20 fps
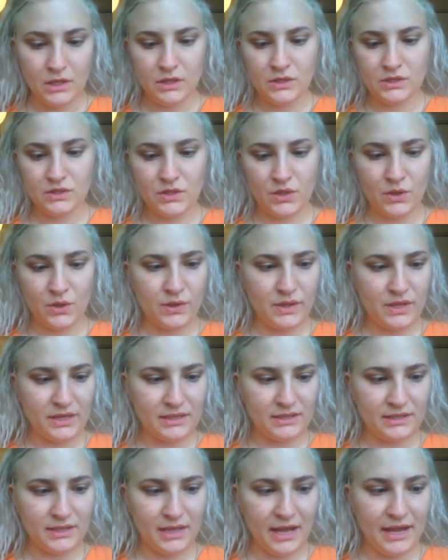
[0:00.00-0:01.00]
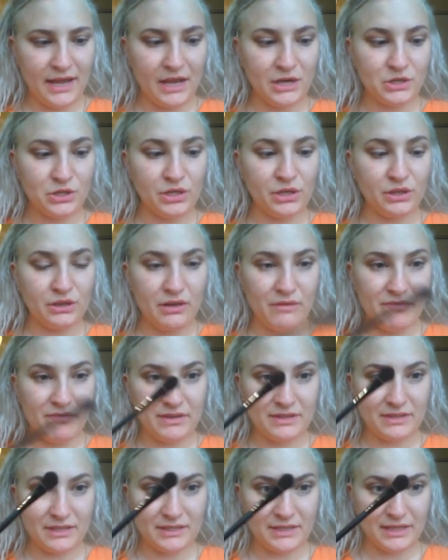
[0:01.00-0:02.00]
So this, I actually love
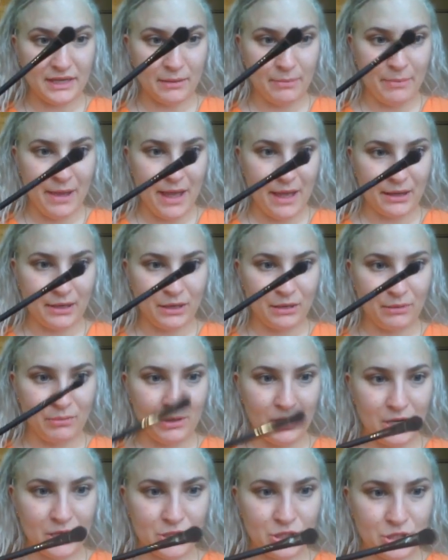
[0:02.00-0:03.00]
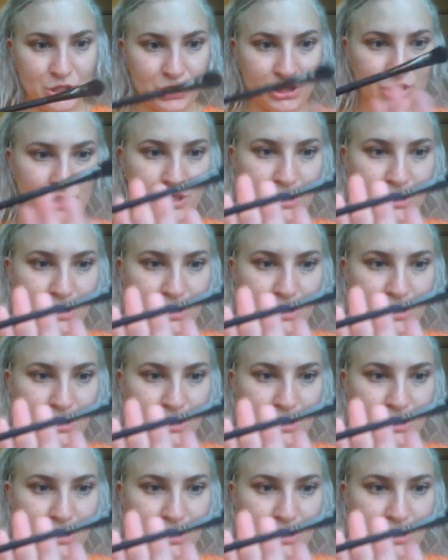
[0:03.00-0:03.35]
this as like a packer brush.